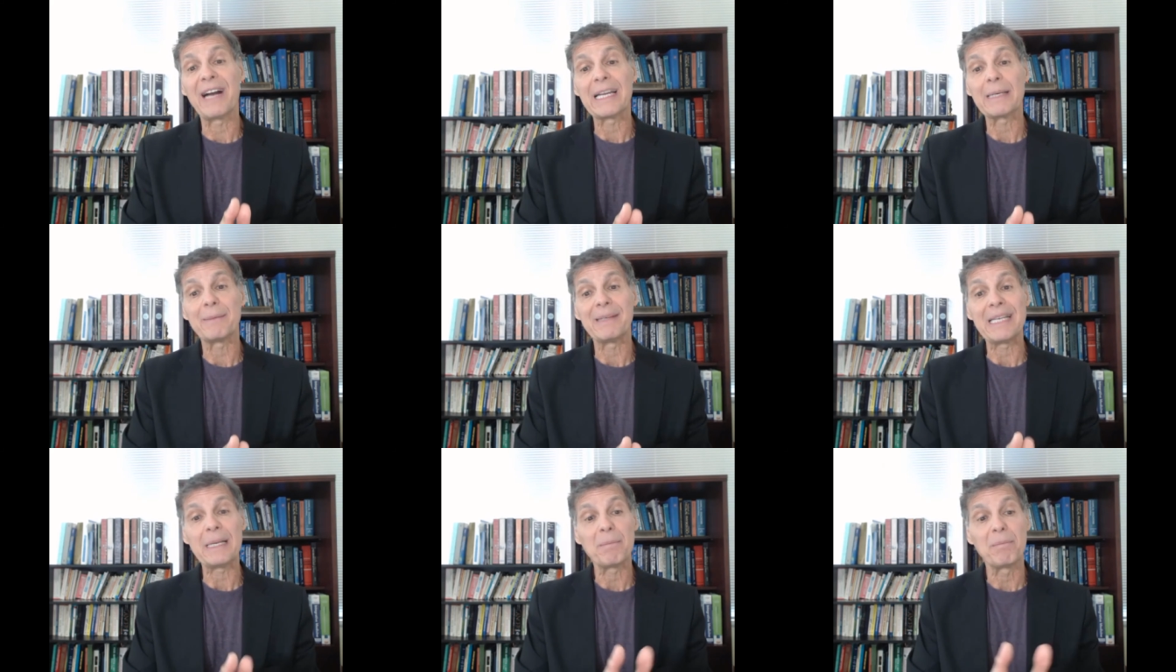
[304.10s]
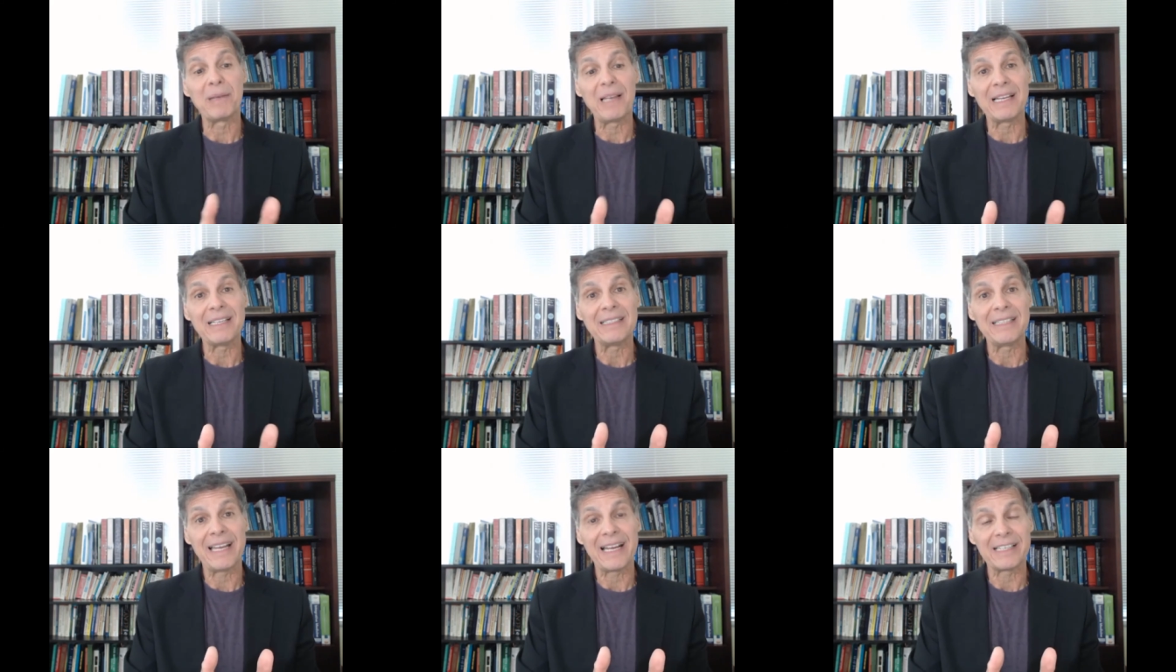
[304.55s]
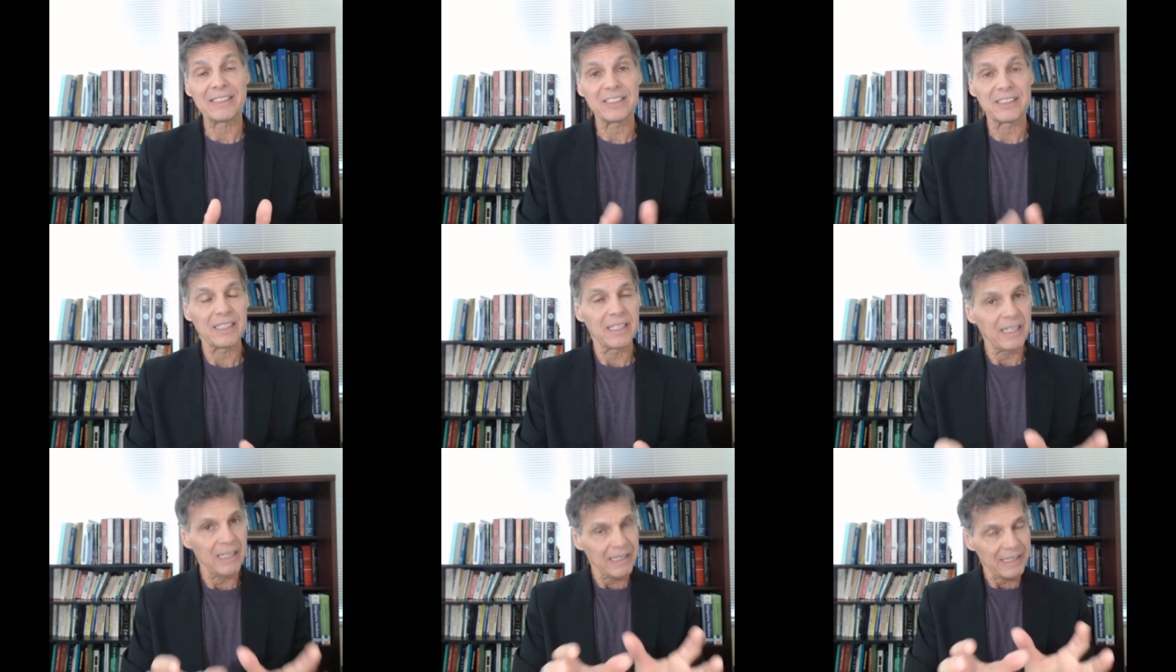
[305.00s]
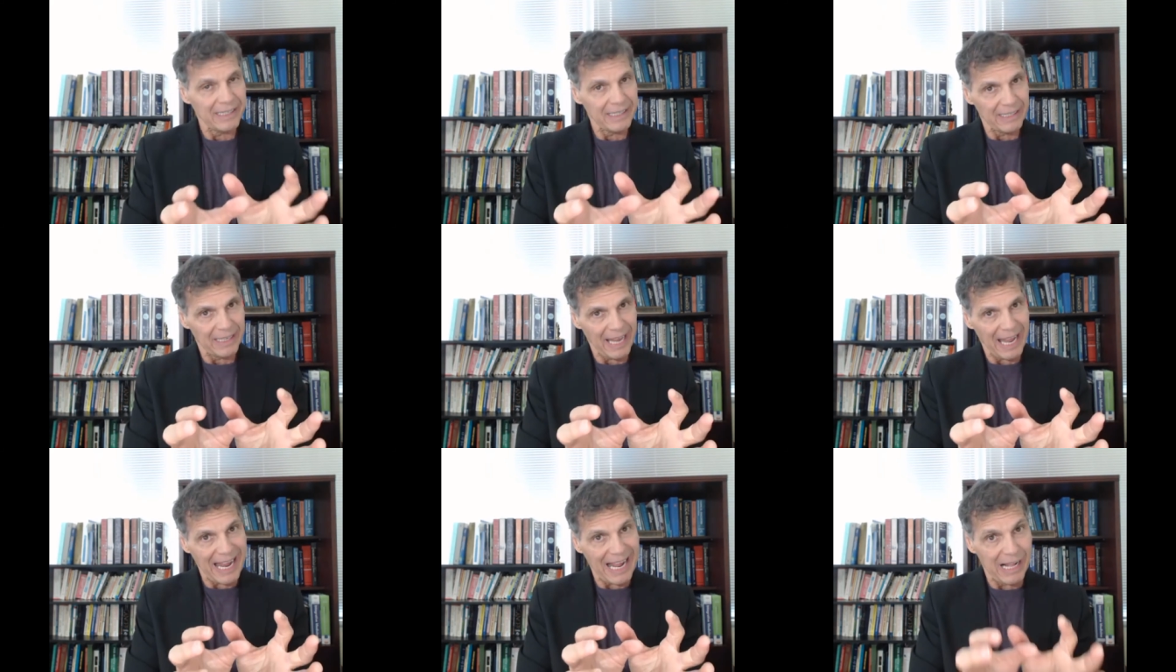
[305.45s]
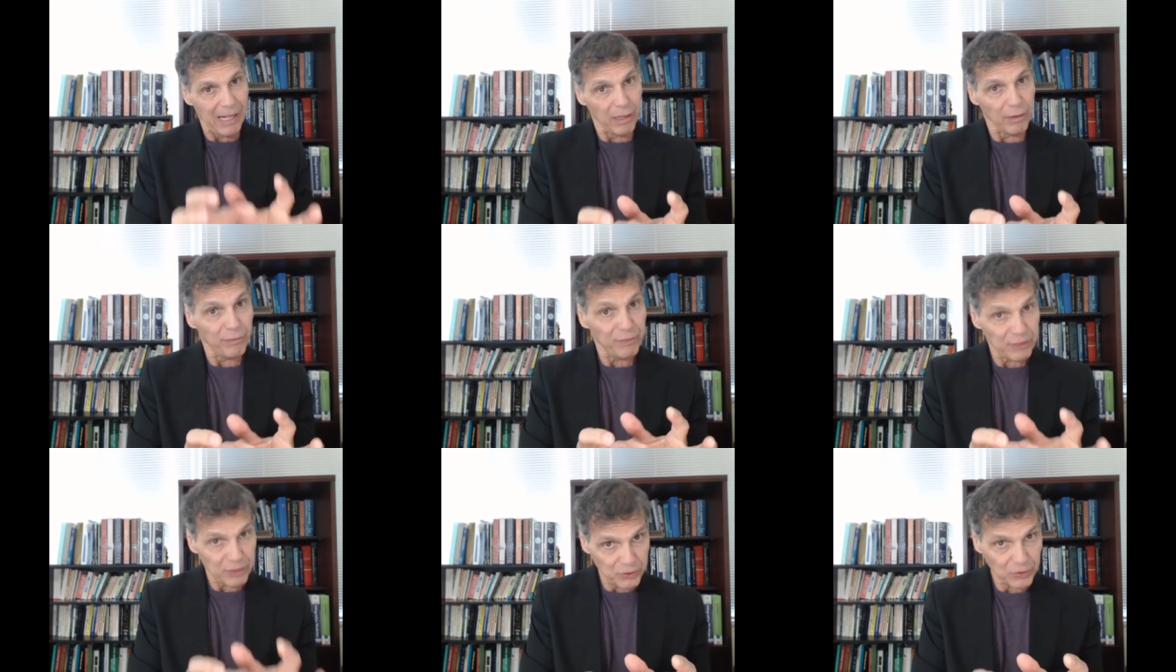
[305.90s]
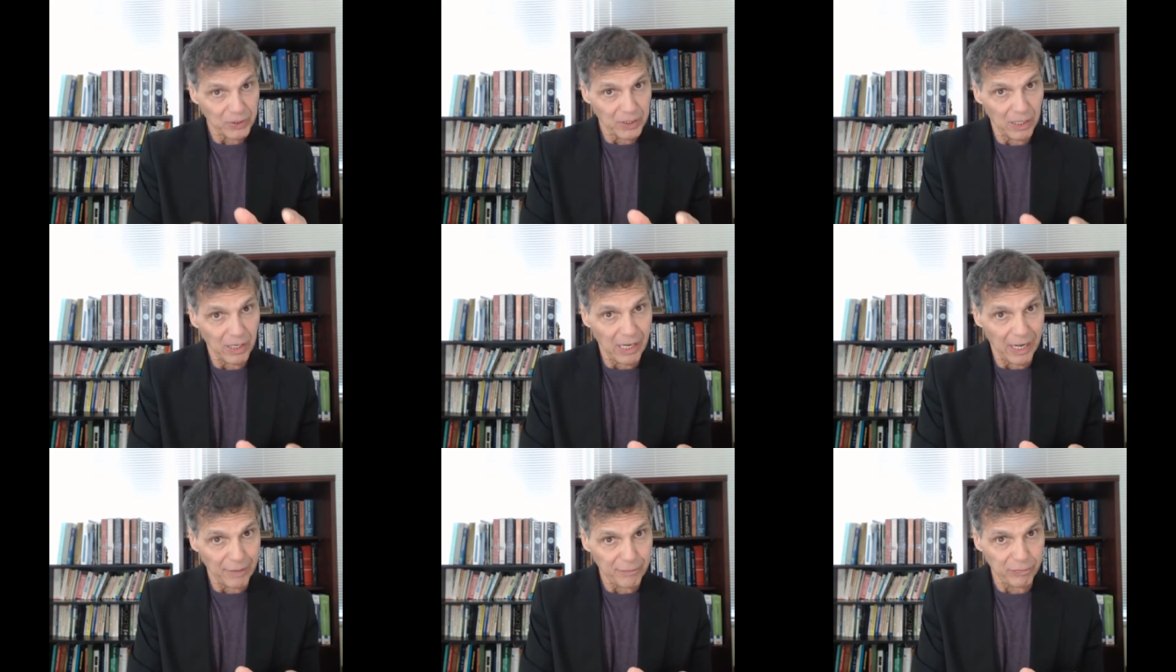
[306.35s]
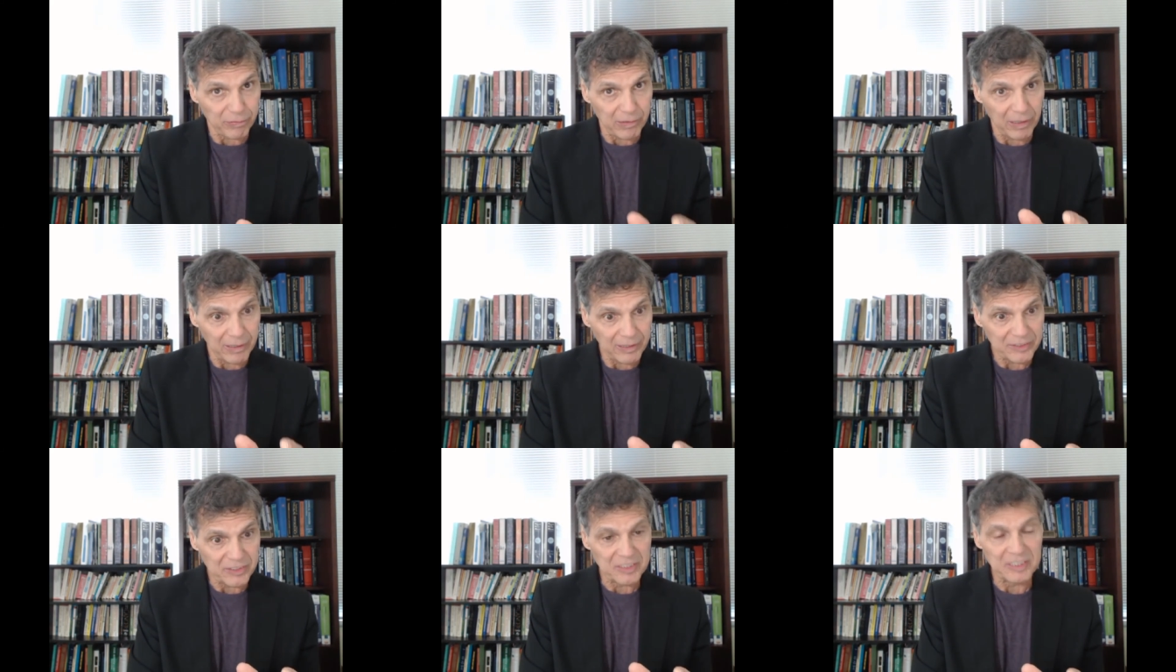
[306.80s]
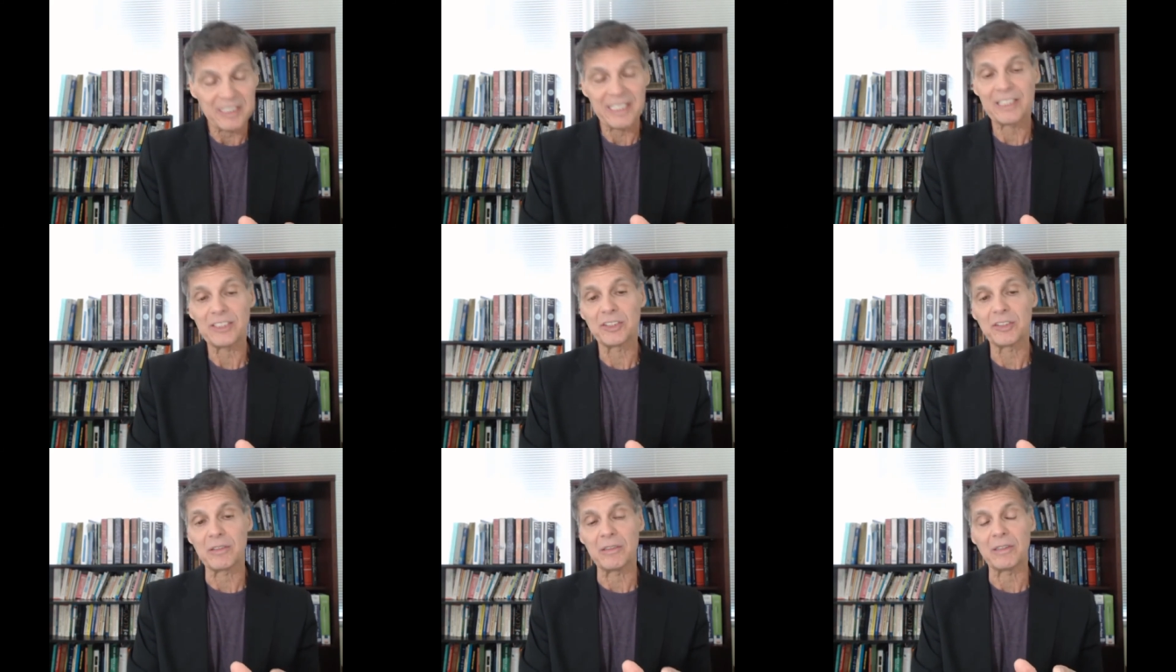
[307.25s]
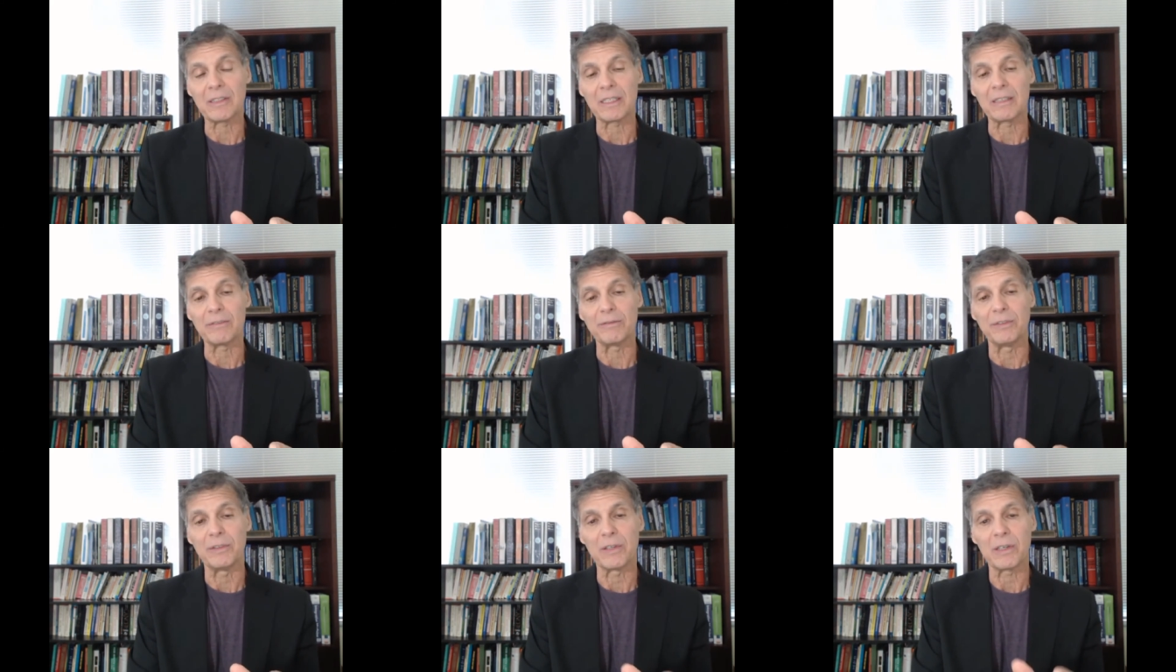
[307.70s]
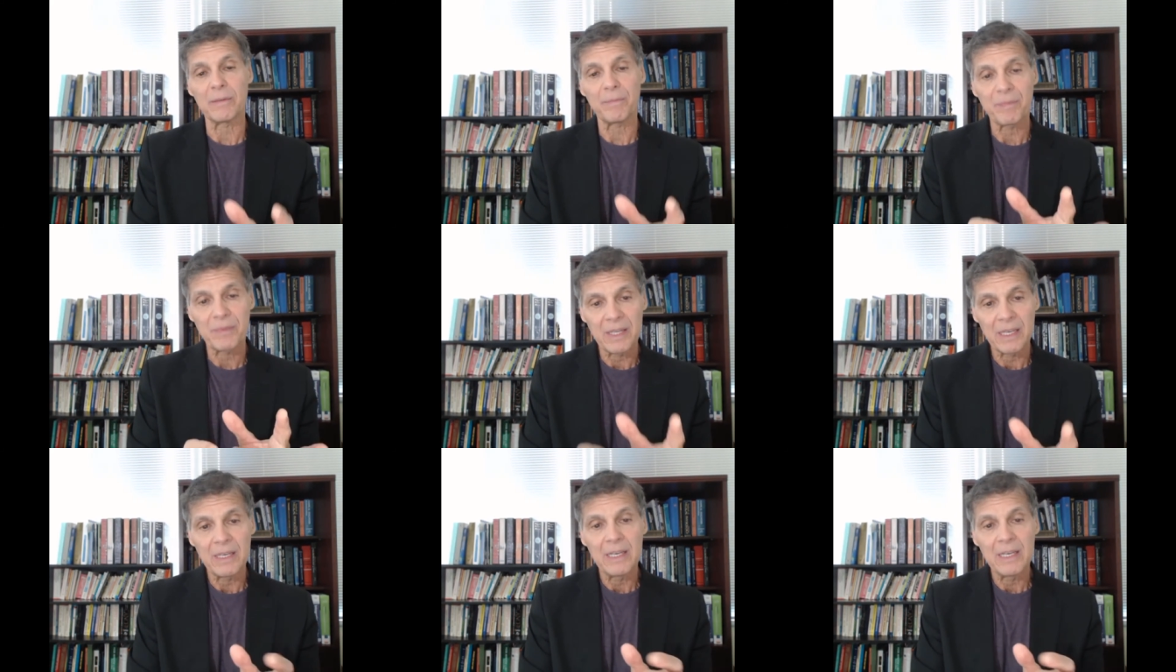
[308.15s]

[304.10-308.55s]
a vitamin E blood test alpha tocopherol is the test you're looking for,